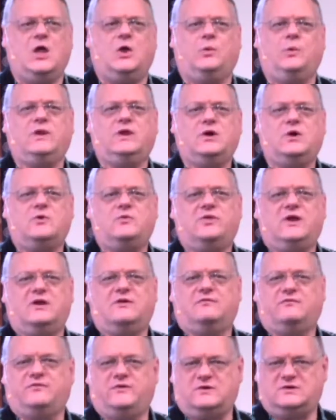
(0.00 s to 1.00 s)
We go there
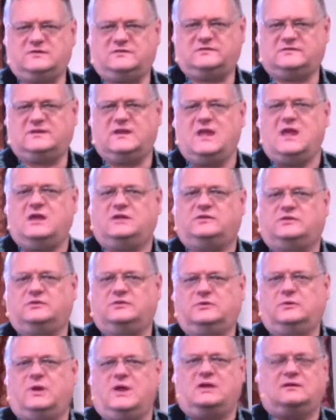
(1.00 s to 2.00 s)
first
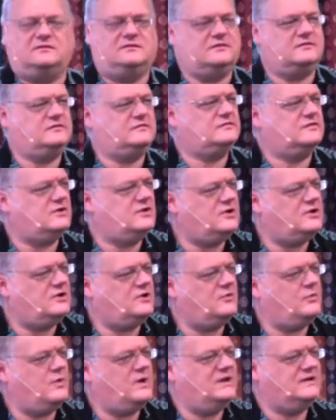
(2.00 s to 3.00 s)
to
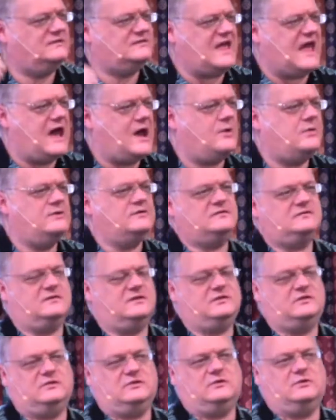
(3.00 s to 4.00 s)
discern what is ours
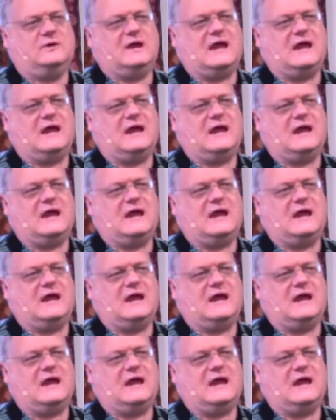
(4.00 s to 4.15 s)
to do,